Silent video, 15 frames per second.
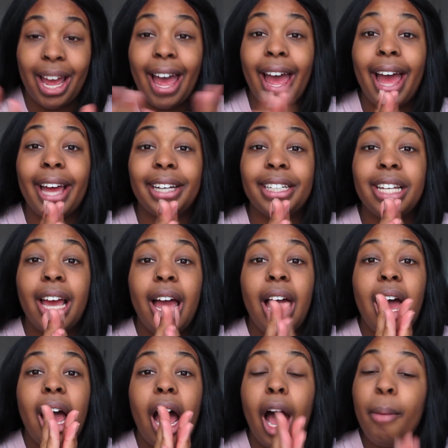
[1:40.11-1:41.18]
And
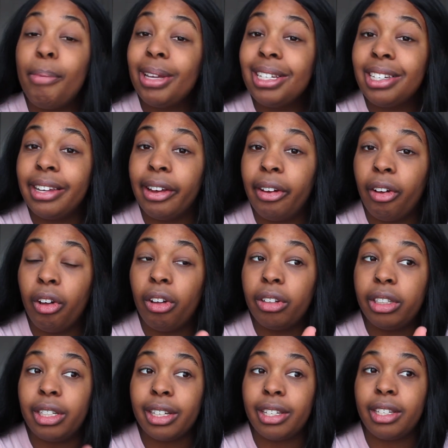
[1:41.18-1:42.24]
up
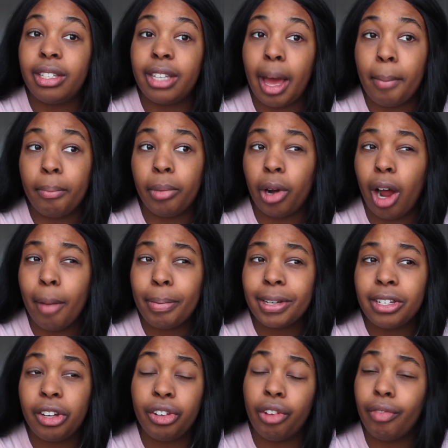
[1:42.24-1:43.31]
until
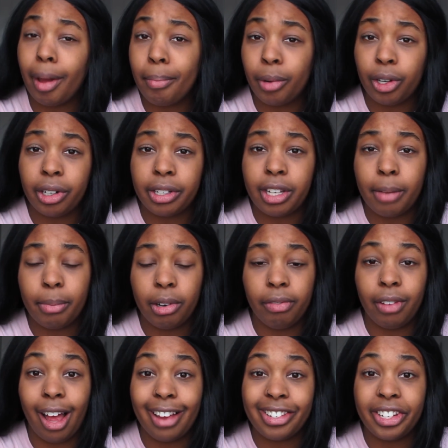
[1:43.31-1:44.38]
November, December of
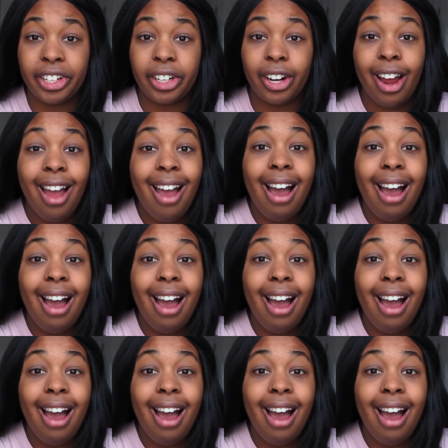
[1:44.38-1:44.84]
last year,